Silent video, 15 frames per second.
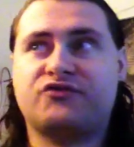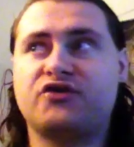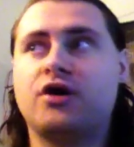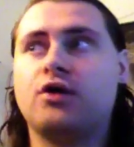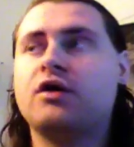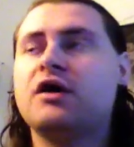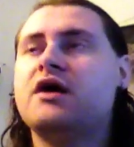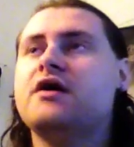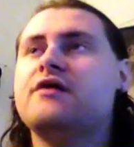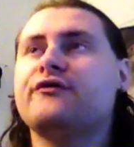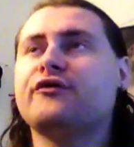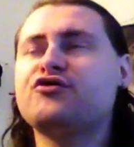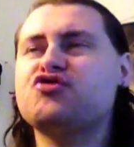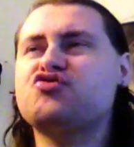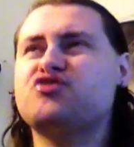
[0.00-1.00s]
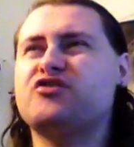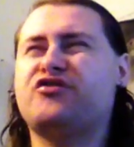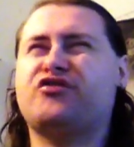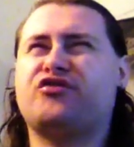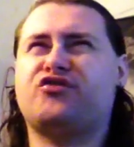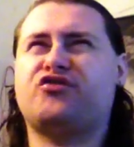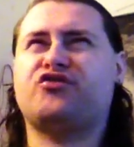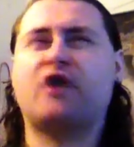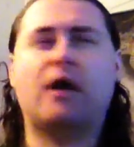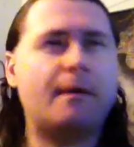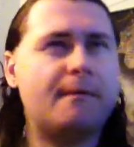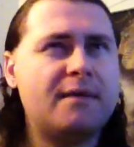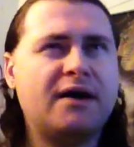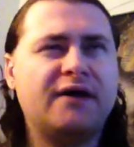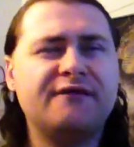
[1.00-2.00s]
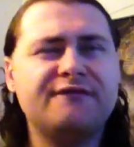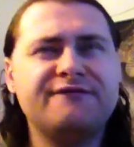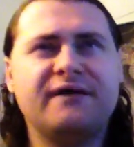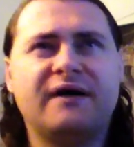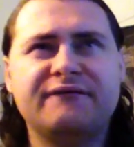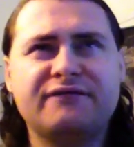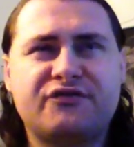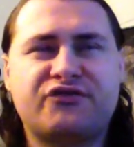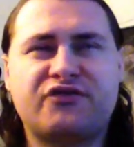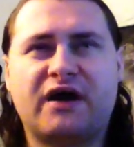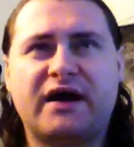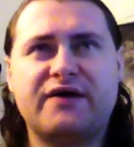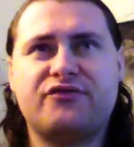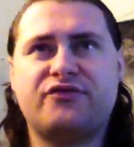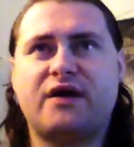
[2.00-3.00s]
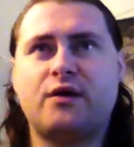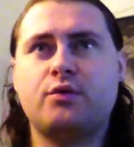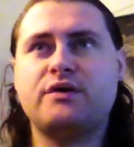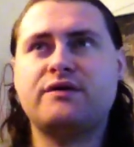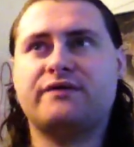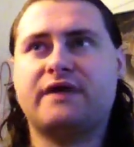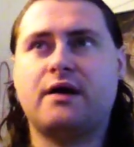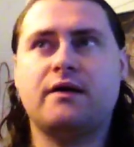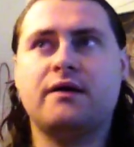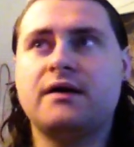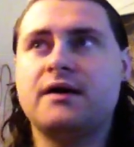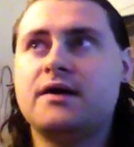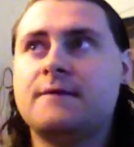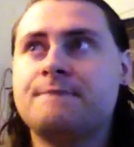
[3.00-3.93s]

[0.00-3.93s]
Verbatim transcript: So those are just some of, of the signs that we that